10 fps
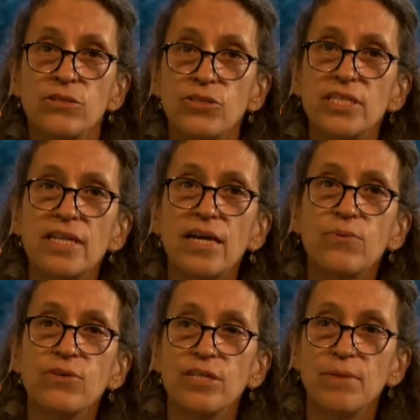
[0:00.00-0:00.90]
So
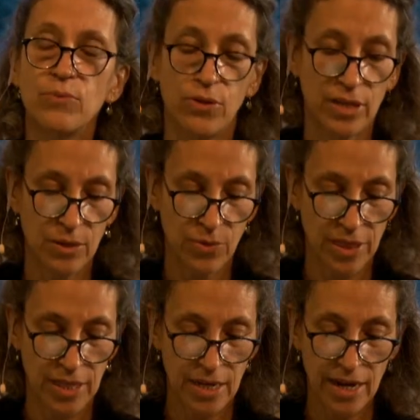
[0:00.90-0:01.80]
tonight we're going to be working
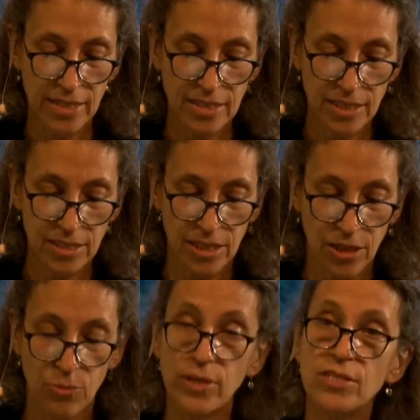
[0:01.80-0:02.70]
with the
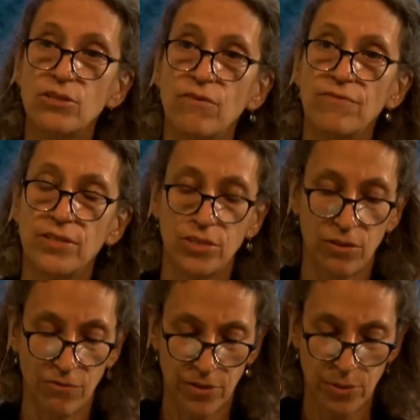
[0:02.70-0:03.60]
963
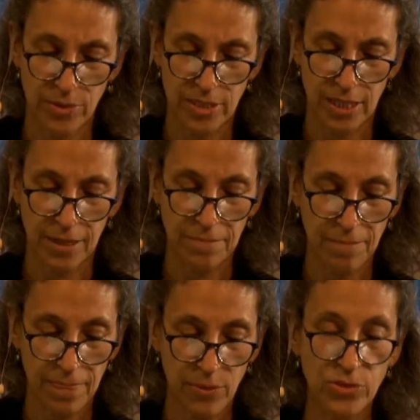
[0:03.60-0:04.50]
solfeggio frequency,
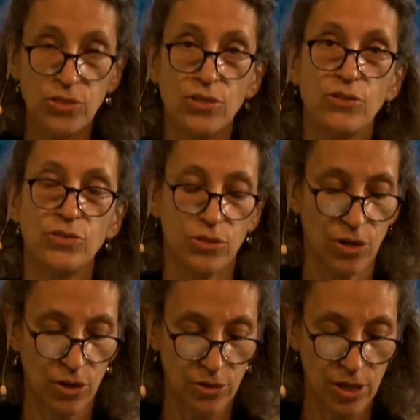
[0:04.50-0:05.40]
which is also
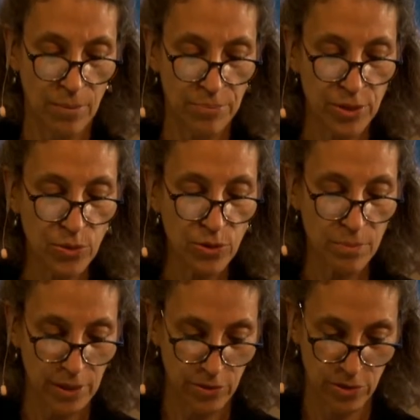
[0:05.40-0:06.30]
called pure
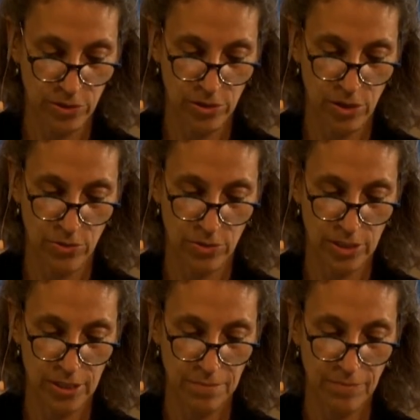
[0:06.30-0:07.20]
miracle
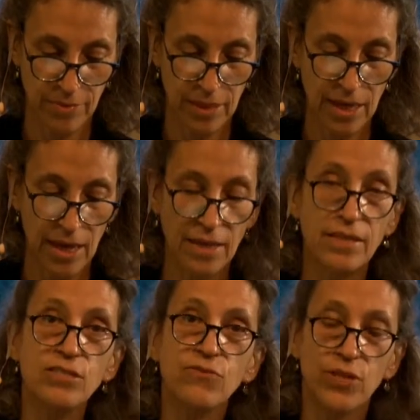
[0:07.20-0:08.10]
tones. And
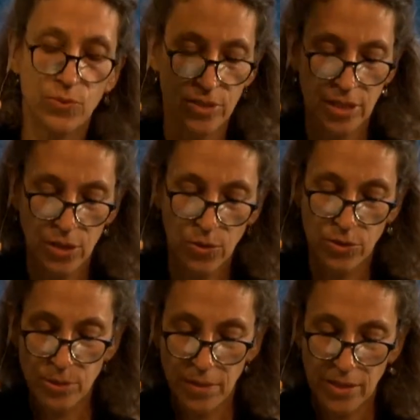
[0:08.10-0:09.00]
this frequency
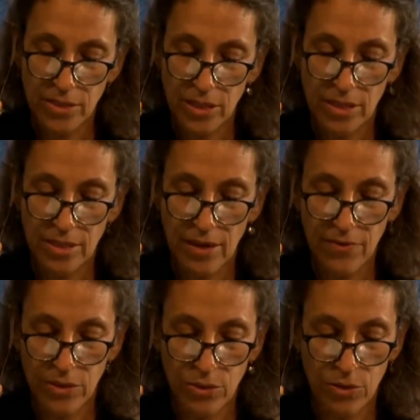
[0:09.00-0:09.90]
corresponds to the
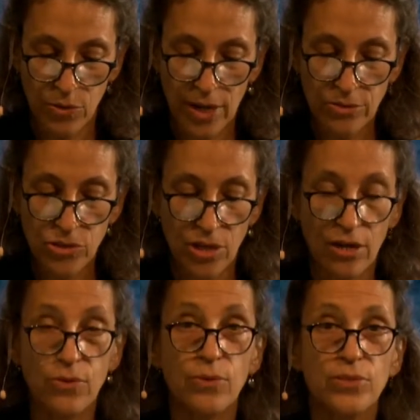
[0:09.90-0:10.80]
7th or crown
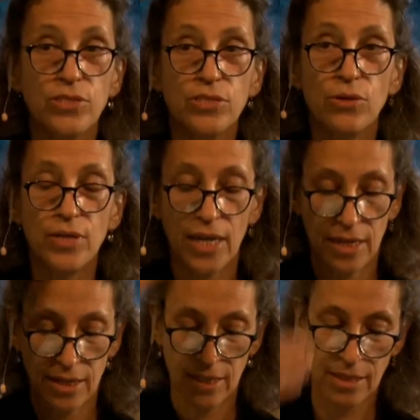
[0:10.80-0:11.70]
chakra, which is
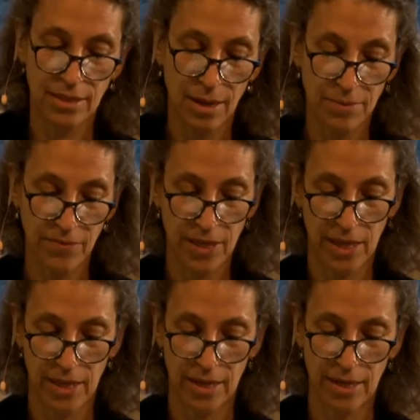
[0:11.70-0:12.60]
located at the top of the
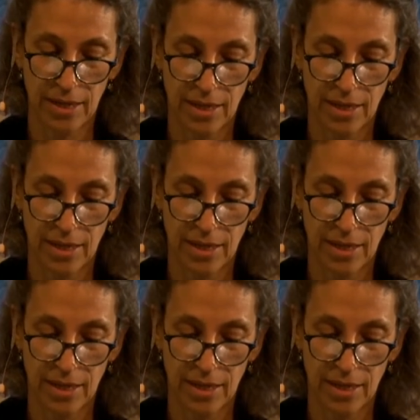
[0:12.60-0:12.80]
head.